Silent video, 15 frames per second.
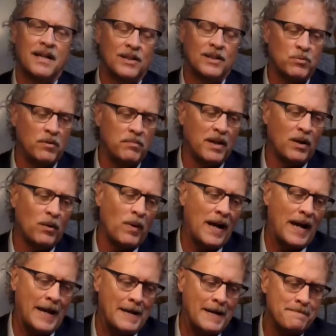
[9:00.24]
as we've been
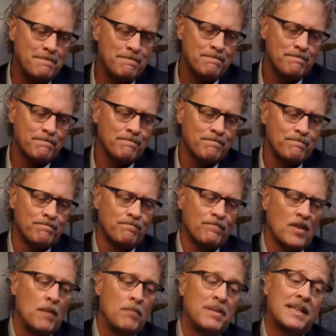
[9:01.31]
away.
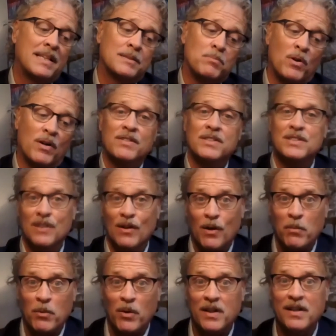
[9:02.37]
But that's more of a
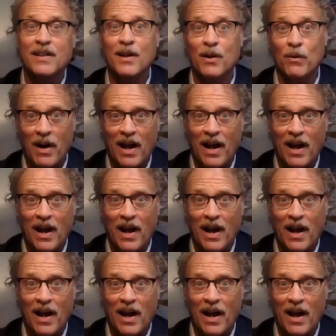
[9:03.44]
ceremony than a